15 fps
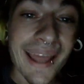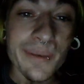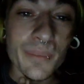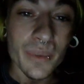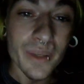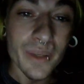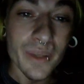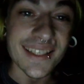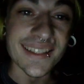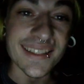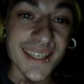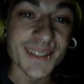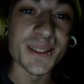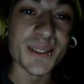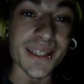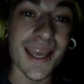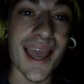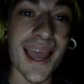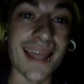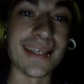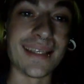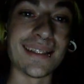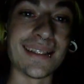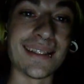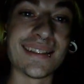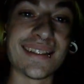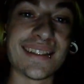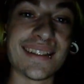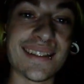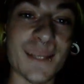be. Yes, it can.
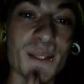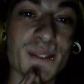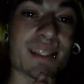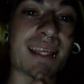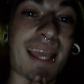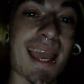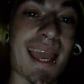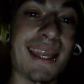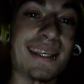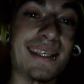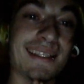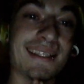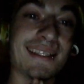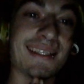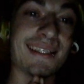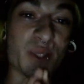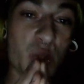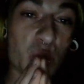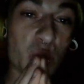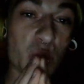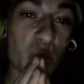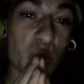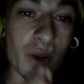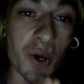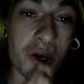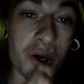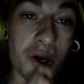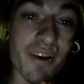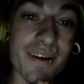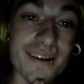Yes, it can. And it's also not a
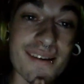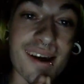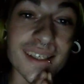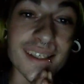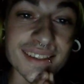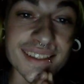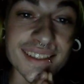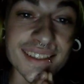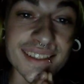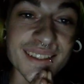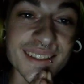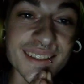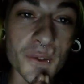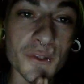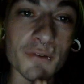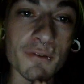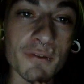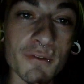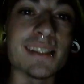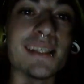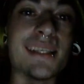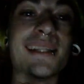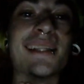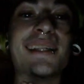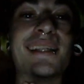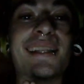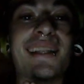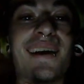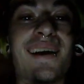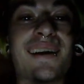very nice thing to go through, is it?
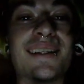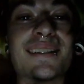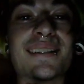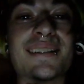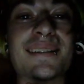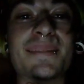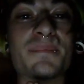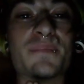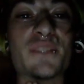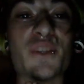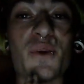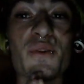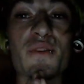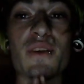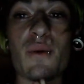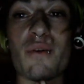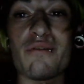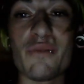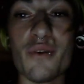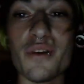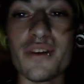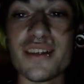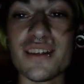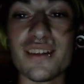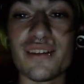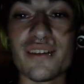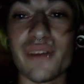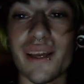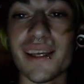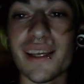Like, to have wandered for
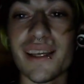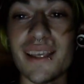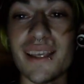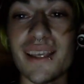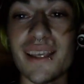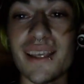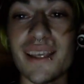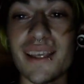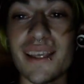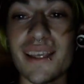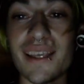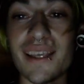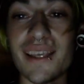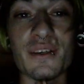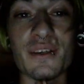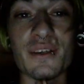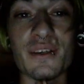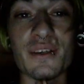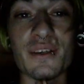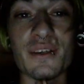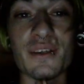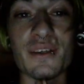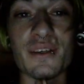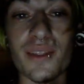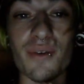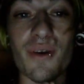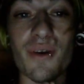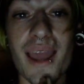like a year to find out whether I